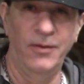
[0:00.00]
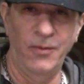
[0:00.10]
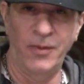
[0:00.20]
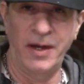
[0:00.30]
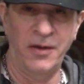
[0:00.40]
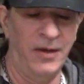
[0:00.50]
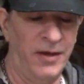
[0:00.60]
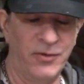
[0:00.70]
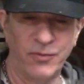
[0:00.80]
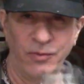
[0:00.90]
Wow,
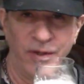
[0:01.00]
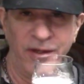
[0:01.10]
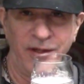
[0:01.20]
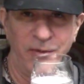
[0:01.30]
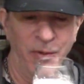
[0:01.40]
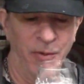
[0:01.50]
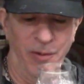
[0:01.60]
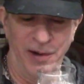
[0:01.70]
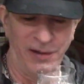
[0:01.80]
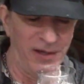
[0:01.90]
that is really,
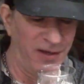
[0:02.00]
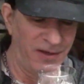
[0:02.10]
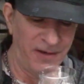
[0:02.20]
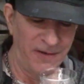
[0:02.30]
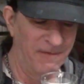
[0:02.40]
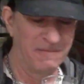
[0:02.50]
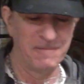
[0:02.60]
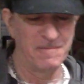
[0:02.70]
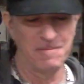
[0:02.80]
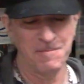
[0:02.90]
really good.
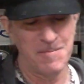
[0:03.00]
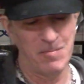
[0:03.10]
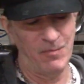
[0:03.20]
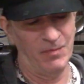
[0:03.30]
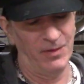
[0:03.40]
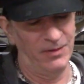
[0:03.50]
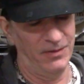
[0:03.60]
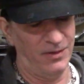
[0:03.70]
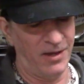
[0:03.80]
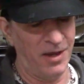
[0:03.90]

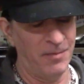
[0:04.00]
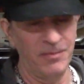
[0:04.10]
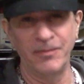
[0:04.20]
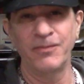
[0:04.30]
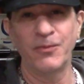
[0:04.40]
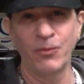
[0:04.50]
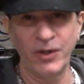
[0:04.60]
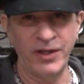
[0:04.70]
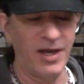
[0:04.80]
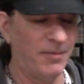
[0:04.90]
I am
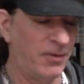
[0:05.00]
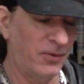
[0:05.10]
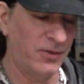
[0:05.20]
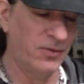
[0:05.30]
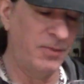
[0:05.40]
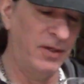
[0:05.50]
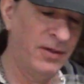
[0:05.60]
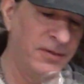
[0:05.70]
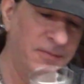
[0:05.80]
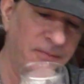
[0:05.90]
really happy with this beer.